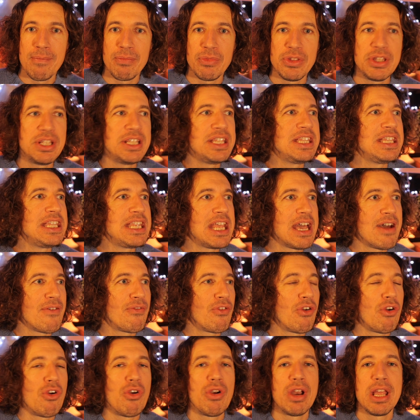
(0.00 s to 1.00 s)

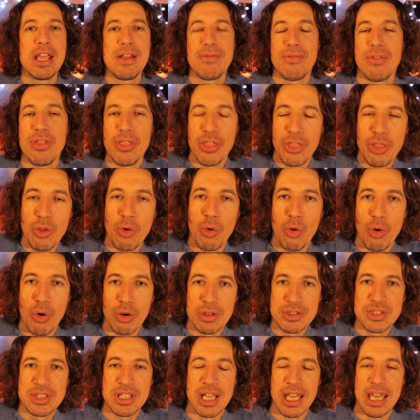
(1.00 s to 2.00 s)
Never even
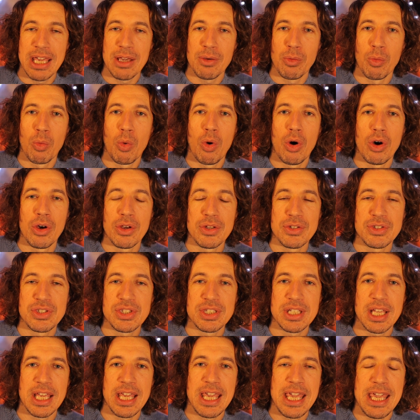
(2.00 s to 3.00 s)
thought it
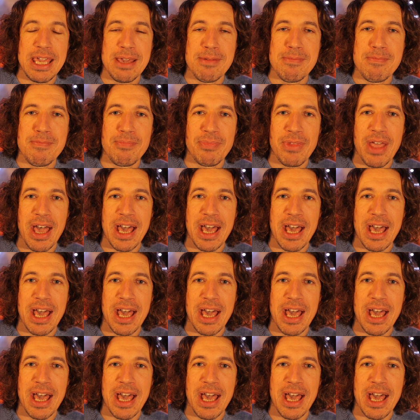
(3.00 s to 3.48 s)
was him,